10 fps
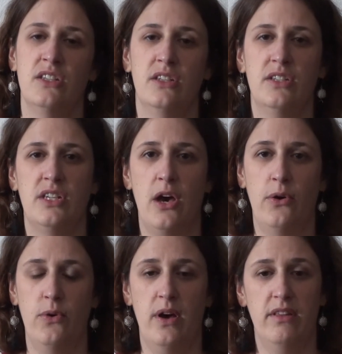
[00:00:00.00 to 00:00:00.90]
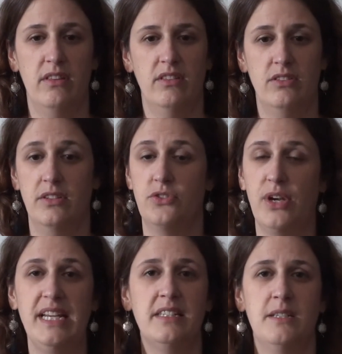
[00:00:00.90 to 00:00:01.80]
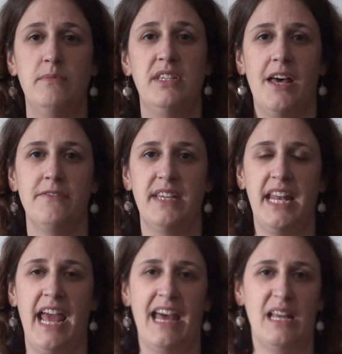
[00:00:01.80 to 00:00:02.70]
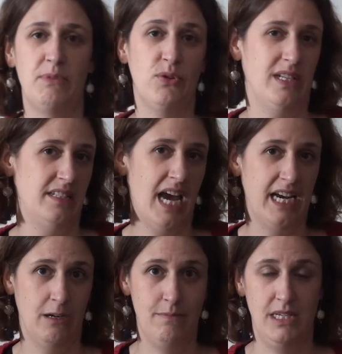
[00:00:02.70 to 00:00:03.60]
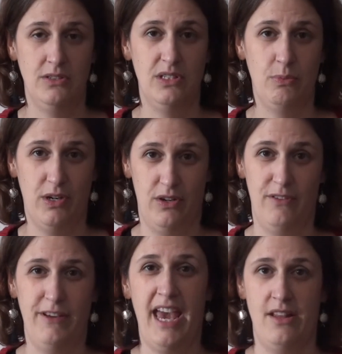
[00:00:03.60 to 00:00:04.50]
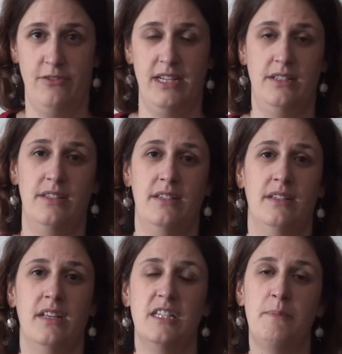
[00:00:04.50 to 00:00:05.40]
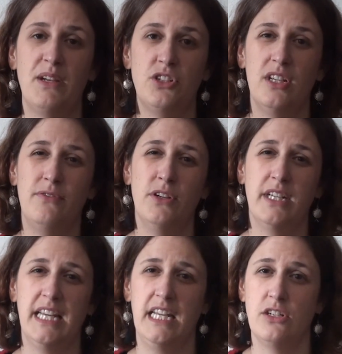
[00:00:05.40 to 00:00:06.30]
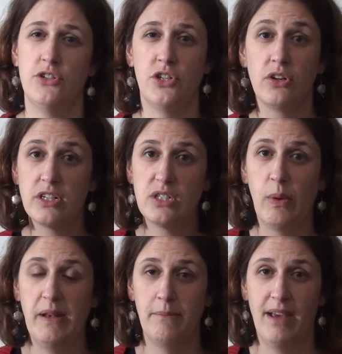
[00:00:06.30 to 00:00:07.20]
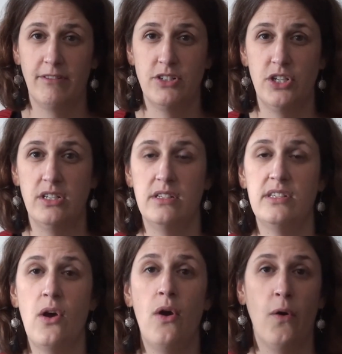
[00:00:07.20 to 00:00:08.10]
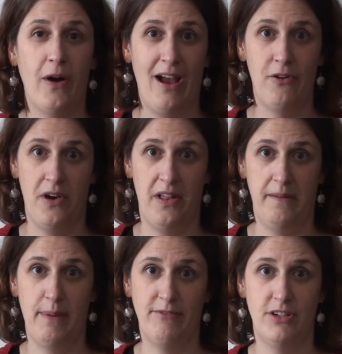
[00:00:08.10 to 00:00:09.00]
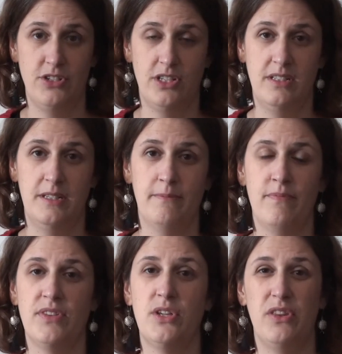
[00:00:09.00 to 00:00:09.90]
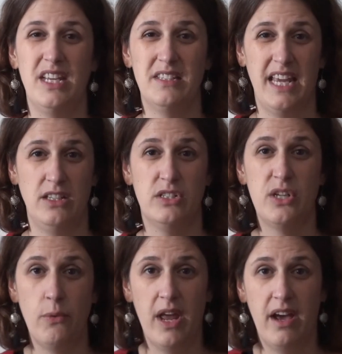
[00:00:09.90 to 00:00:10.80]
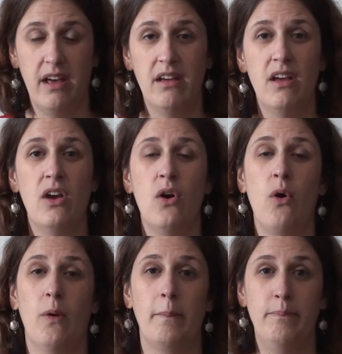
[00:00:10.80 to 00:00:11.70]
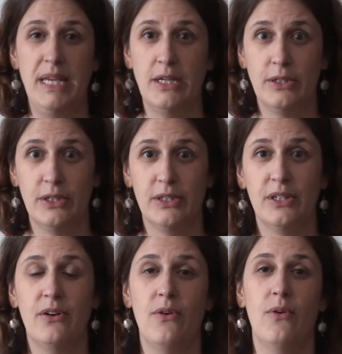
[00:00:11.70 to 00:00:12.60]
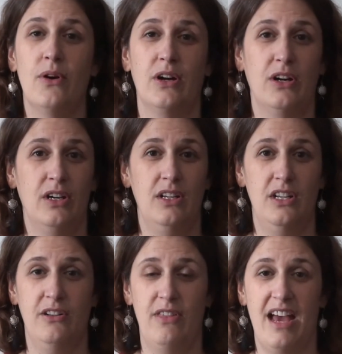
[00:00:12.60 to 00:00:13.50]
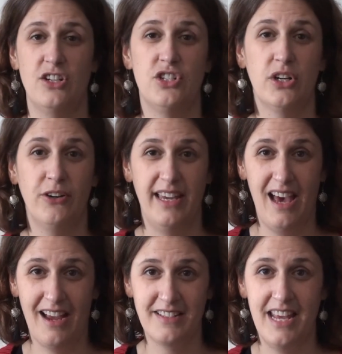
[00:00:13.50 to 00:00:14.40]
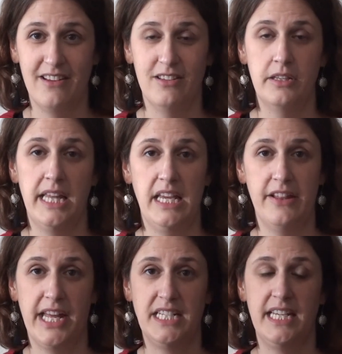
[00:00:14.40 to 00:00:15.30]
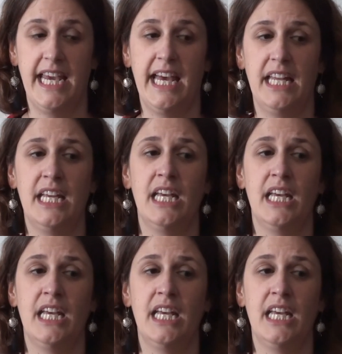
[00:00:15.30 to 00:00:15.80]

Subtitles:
So drinks themselves can add up to an entire meal's worth of calories, especially if you're getting sugar-sweetened beverages or alcoholic beverages. So things like soda or beer or that sugary cocktail that you like to get,